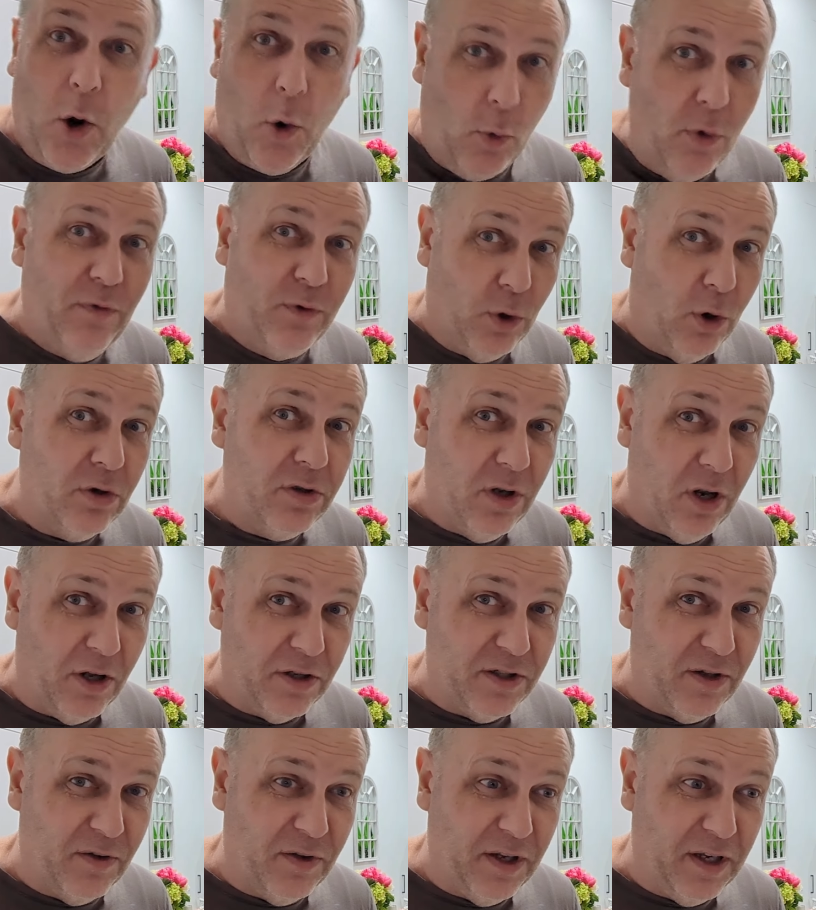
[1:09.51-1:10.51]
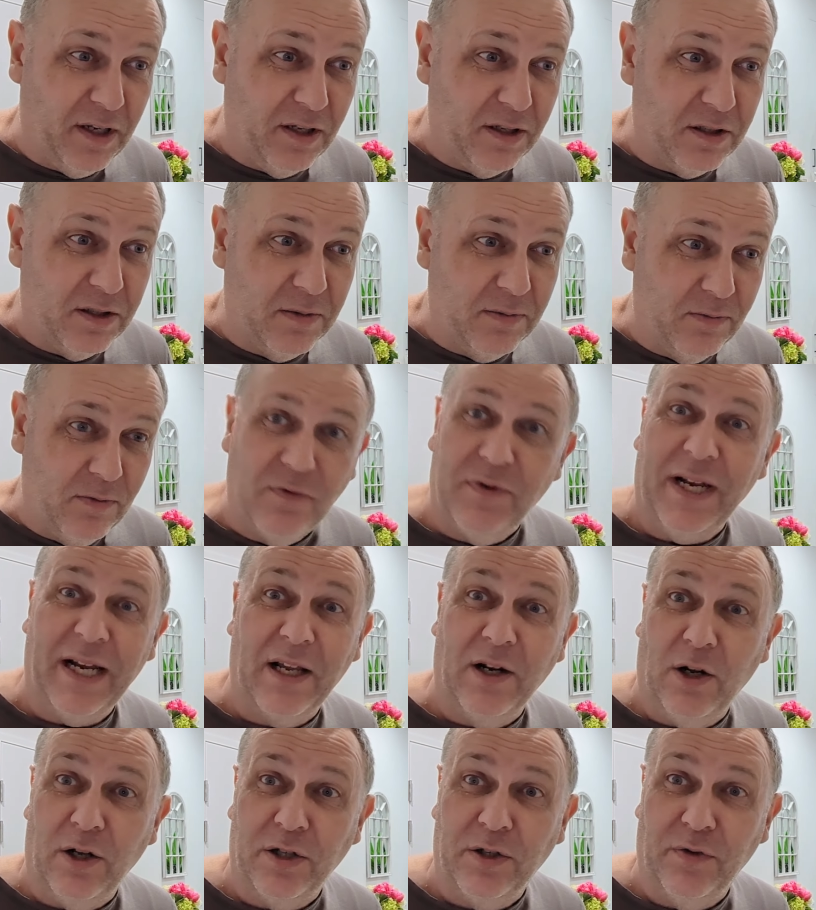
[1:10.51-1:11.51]
We've talked lots of things. We've
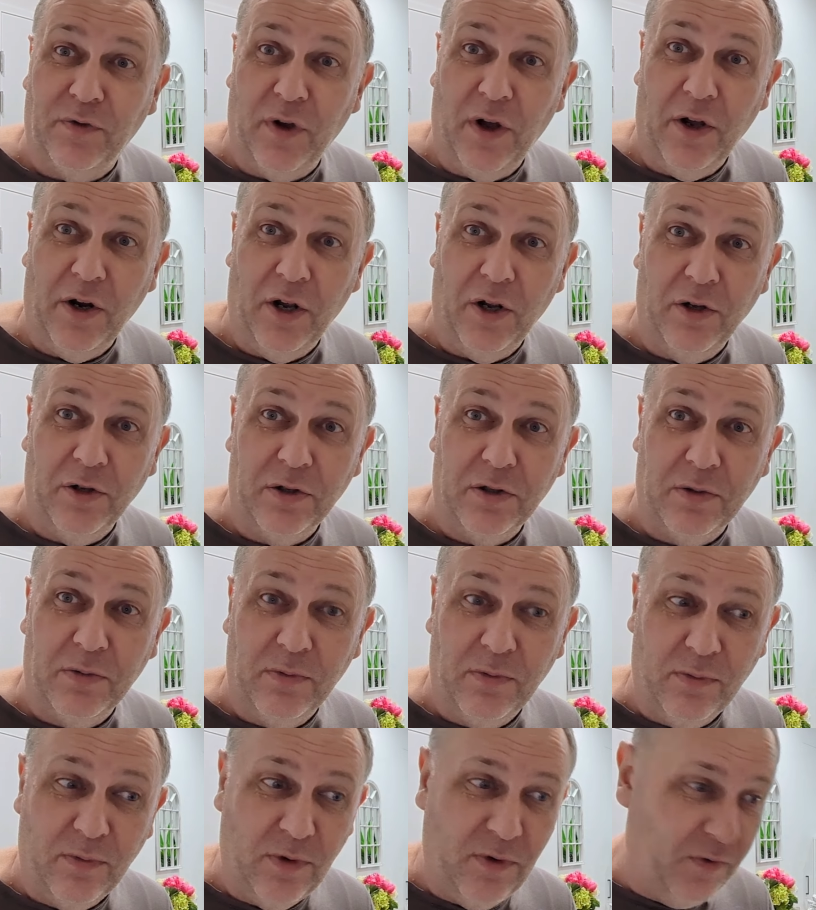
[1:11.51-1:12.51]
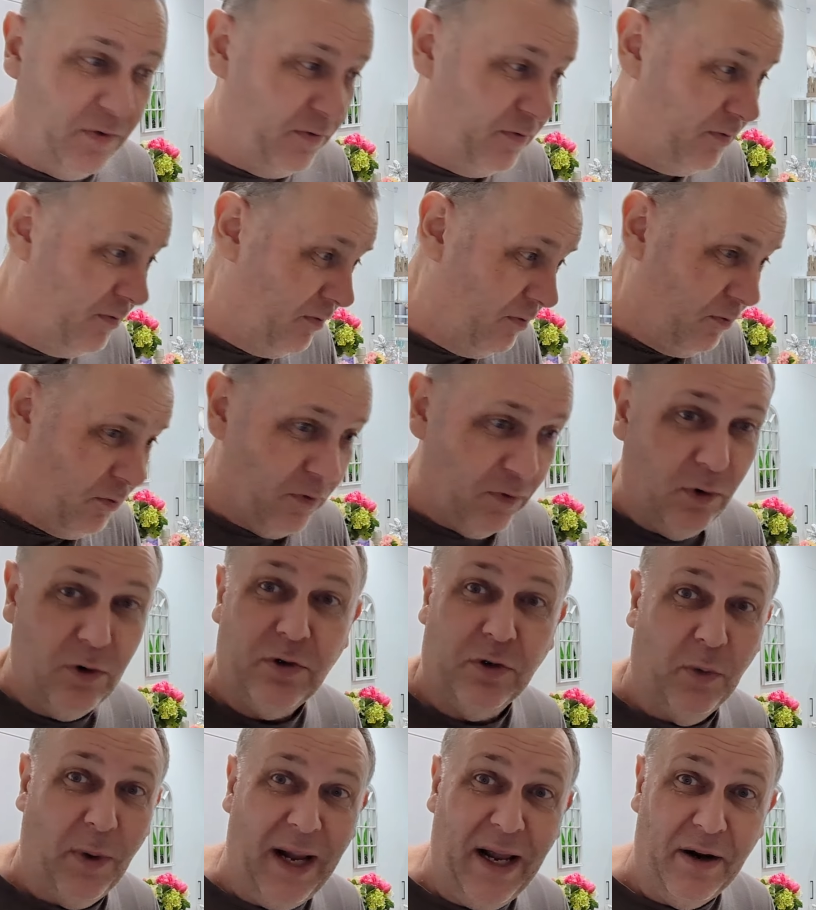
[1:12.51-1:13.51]
taken lots of photos. We've
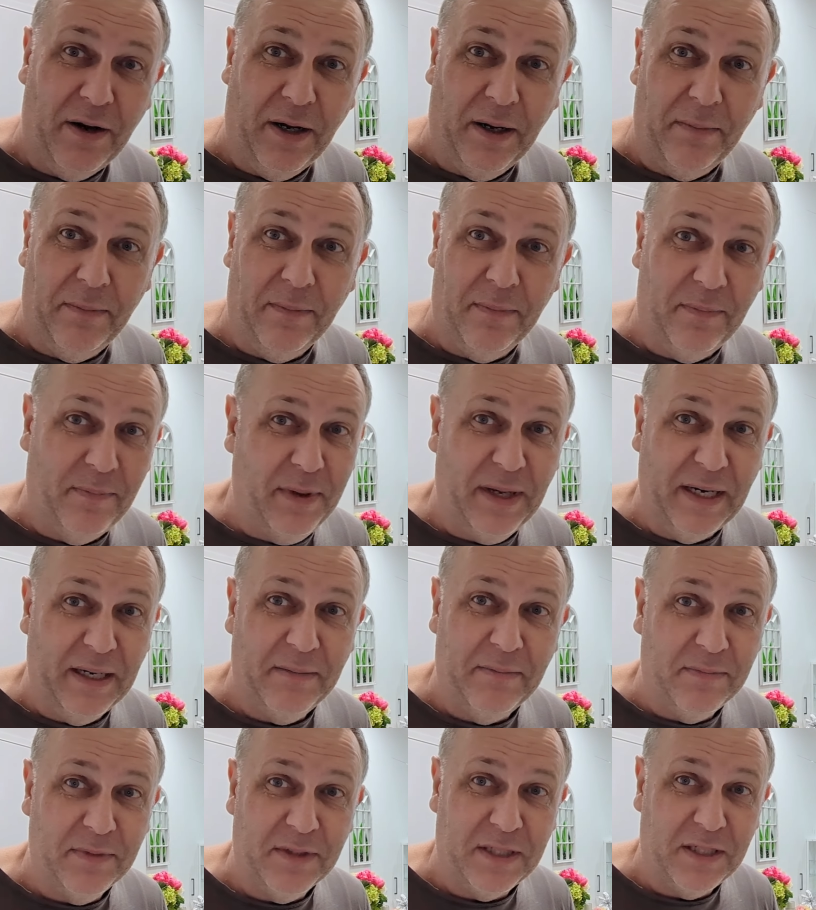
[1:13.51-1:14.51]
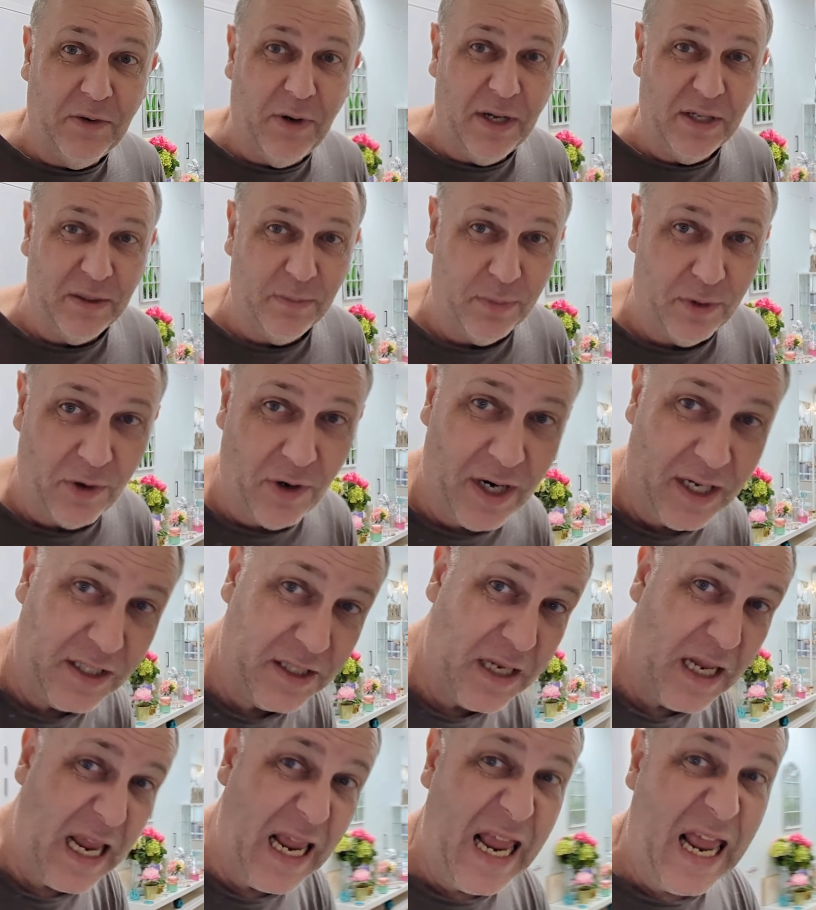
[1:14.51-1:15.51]
looked around it, but it still hasn't progressed.